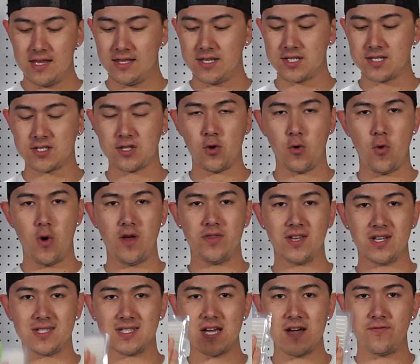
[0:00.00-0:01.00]
This is the
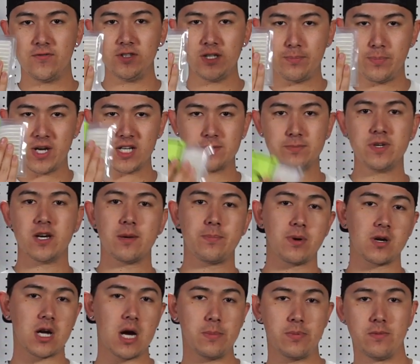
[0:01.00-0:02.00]
one that definitely picks me
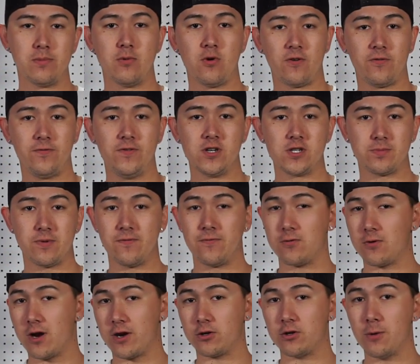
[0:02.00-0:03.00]
up a couple more fish
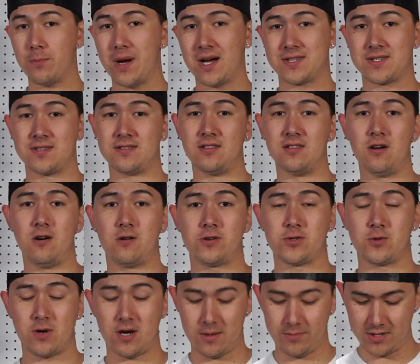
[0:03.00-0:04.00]
before I go back to the
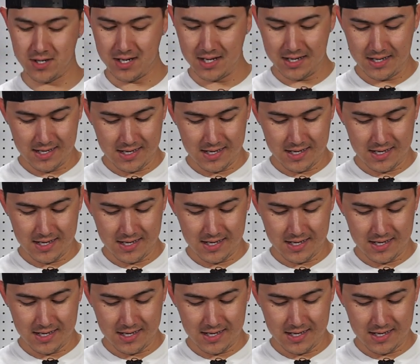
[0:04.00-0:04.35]
launch ramp.